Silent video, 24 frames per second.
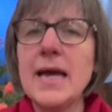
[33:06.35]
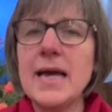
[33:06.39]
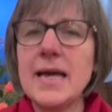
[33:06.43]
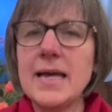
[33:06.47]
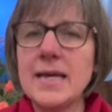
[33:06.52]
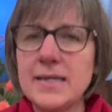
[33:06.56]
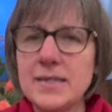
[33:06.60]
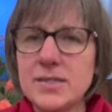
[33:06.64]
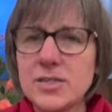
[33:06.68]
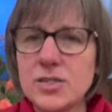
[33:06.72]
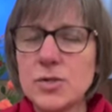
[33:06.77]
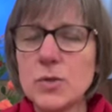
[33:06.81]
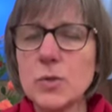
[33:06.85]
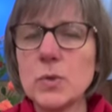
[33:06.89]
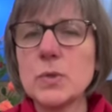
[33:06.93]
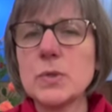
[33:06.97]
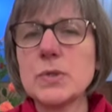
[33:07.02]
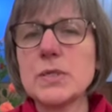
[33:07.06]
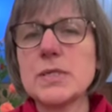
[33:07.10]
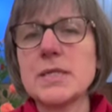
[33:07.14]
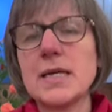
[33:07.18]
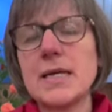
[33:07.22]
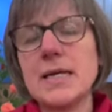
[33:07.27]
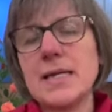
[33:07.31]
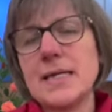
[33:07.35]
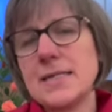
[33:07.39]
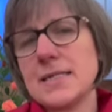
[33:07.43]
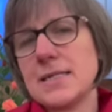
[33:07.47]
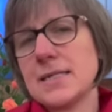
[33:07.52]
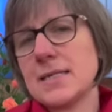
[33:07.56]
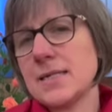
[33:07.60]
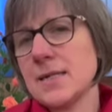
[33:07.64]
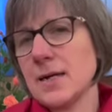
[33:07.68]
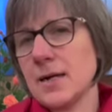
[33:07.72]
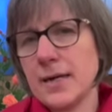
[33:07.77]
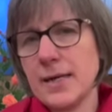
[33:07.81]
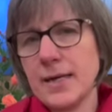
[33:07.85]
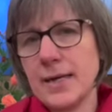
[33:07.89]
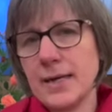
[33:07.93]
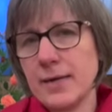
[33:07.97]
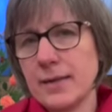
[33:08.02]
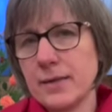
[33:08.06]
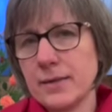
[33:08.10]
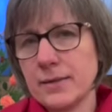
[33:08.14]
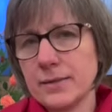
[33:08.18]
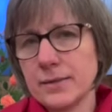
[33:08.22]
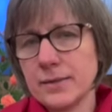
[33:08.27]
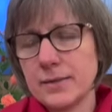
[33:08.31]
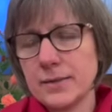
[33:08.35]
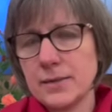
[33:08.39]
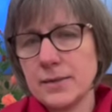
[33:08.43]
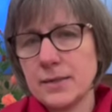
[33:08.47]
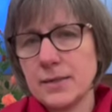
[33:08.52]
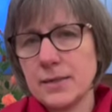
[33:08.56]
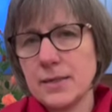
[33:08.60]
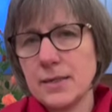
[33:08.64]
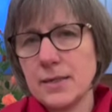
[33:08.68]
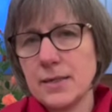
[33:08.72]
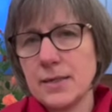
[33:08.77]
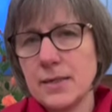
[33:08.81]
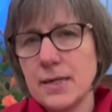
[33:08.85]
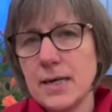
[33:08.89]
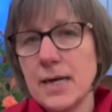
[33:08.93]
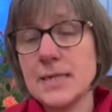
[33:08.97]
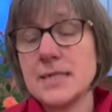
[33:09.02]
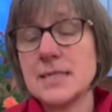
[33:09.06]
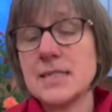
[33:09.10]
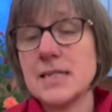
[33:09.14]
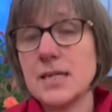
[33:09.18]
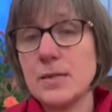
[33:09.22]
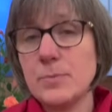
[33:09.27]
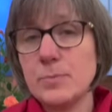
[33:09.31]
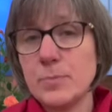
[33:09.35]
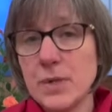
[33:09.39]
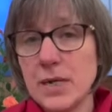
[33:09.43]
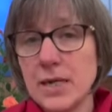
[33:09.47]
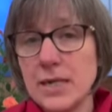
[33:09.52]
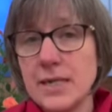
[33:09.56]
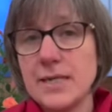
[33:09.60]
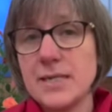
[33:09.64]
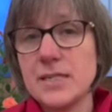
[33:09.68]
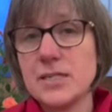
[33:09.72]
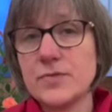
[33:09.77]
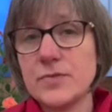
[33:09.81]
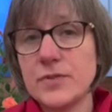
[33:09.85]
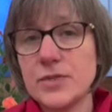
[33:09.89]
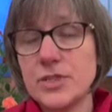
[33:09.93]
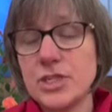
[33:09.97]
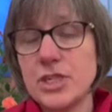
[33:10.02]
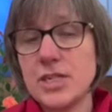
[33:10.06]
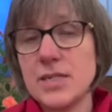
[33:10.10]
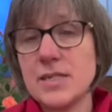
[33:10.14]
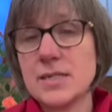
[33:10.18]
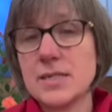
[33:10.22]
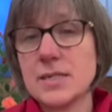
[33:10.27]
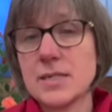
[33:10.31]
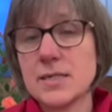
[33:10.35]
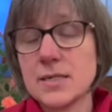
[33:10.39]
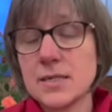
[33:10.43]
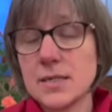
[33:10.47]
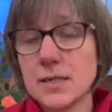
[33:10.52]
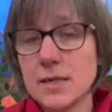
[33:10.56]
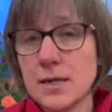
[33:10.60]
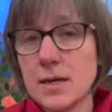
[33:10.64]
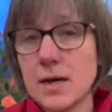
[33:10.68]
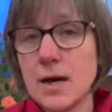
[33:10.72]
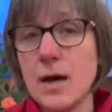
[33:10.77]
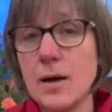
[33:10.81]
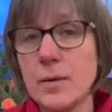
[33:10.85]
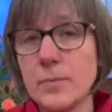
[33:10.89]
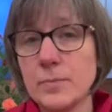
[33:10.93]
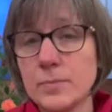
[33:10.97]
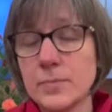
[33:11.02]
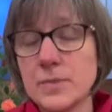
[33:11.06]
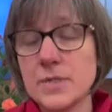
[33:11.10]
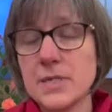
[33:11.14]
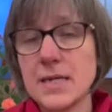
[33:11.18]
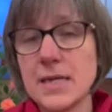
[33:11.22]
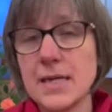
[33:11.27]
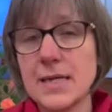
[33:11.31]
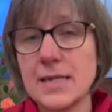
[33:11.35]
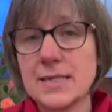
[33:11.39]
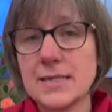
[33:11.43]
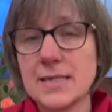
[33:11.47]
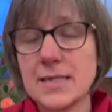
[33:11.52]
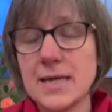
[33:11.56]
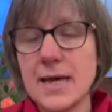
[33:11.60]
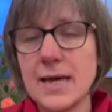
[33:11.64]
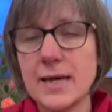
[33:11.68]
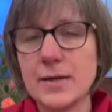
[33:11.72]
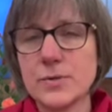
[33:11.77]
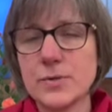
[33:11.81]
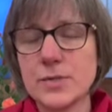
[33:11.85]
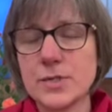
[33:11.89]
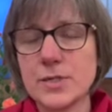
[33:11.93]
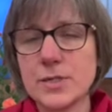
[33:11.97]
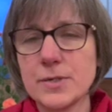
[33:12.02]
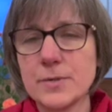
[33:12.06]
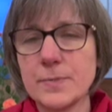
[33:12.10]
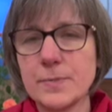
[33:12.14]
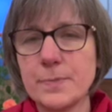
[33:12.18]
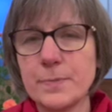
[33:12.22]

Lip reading: His daughter is dying, and he pleads for Jesus to come to his house.